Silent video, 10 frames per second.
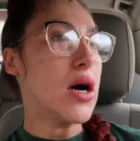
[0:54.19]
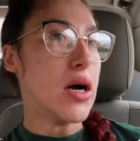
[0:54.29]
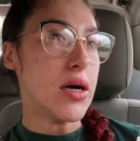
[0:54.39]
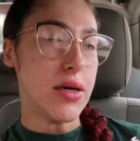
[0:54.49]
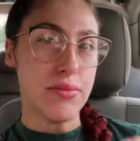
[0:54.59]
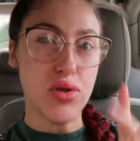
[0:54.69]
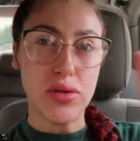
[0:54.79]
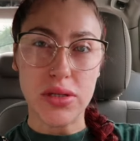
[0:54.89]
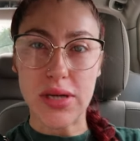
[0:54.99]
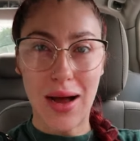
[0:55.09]
Um, you
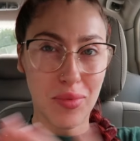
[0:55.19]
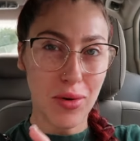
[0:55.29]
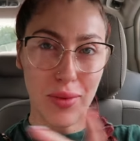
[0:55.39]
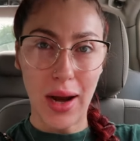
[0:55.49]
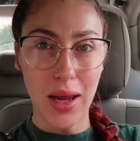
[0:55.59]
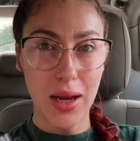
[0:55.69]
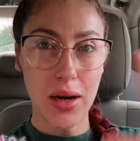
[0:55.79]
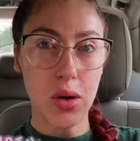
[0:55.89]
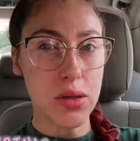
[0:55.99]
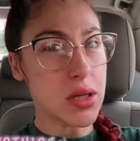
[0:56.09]
can shop right
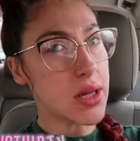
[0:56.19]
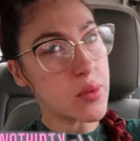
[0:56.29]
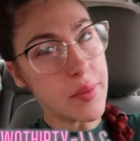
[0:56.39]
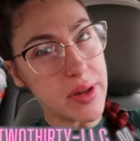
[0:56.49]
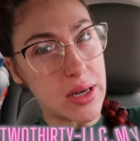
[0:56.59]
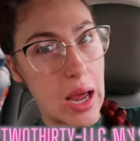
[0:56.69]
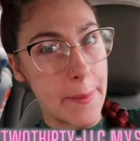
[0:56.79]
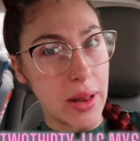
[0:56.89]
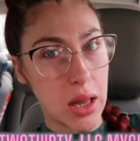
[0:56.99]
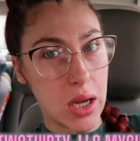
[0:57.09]
here or the link will be
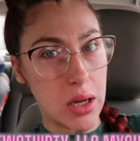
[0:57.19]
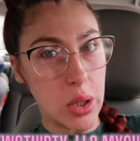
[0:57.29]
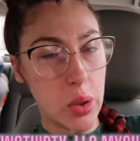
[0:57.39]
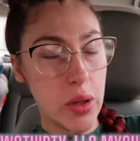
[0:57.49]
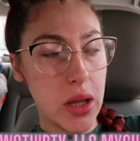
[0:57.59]
down below.